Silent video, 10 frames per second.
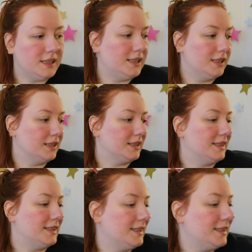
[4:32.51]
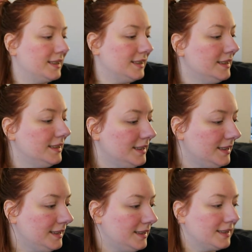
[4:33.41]

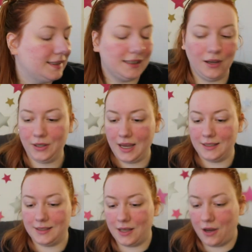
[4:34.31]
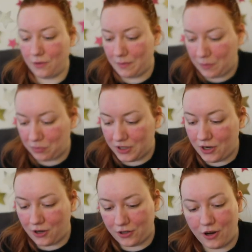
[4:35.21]
success. Okay, so my
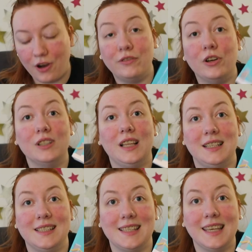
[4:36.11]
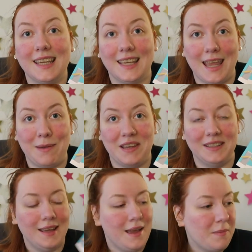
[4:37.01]
pre-order of Hook, Line and Sinker came
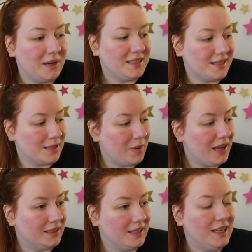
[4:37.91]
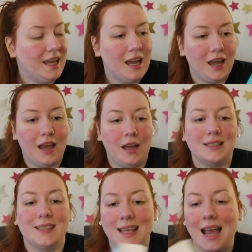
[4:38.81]
in by Tessa Bailey.
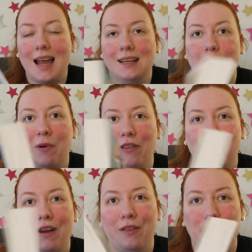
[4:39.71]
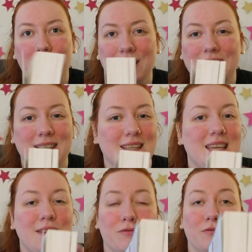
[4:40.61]
Sad about the fact that this isn't
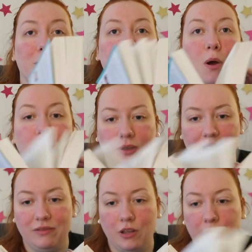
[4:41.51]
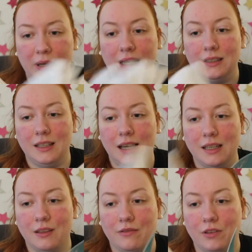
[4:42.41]
even remotely floppy
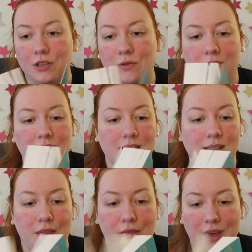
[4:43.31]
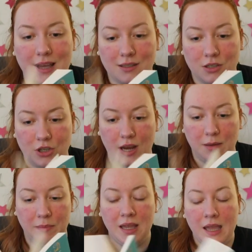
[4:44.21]
like the first one is. That's a
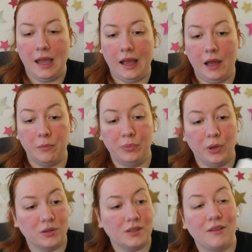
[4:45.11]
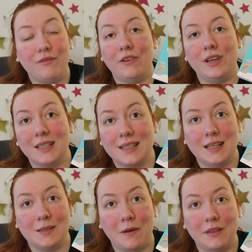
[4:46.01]
shame. But very
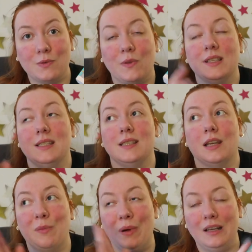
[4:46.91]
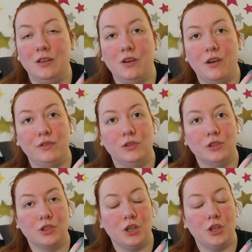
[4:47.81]
excited about this one. This is the companion
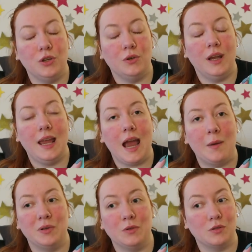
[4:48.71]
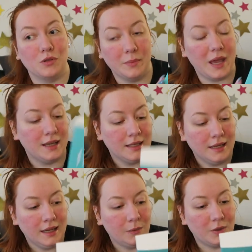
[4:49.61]
novel to It Happened One Summer,
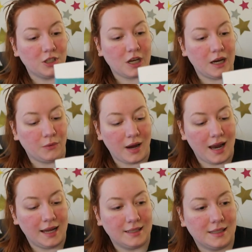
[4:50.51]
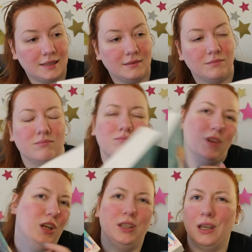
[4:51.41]
which I read
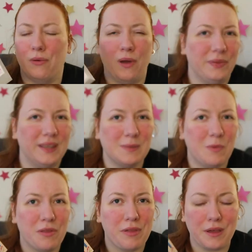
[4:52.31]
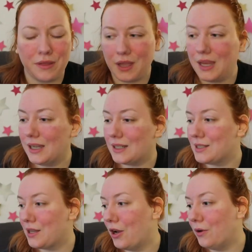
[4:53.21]
earlier on this month, I think.
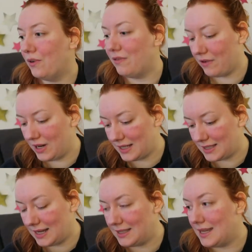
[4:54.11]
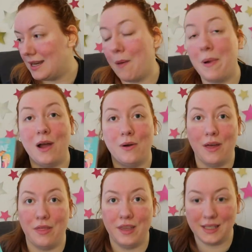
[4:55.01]
So very excited
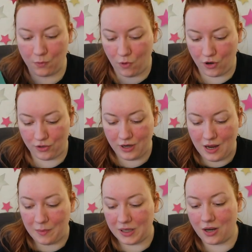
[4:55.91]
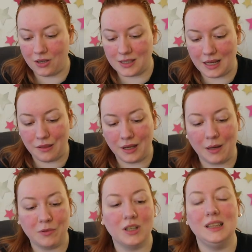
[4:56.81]
about this one, because I
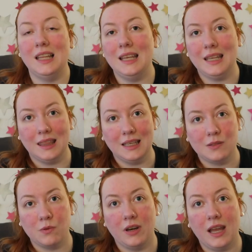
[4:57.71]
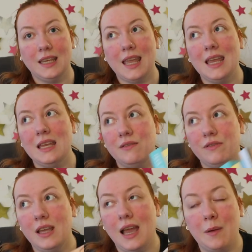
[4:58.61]
think I'm gonna like this one. I
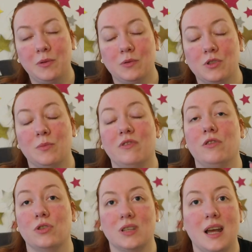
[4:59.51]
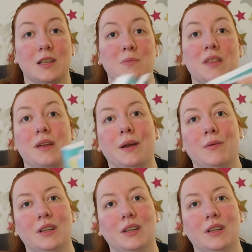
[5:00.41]
gave It Happened One Summer 4 stars, but I think I'm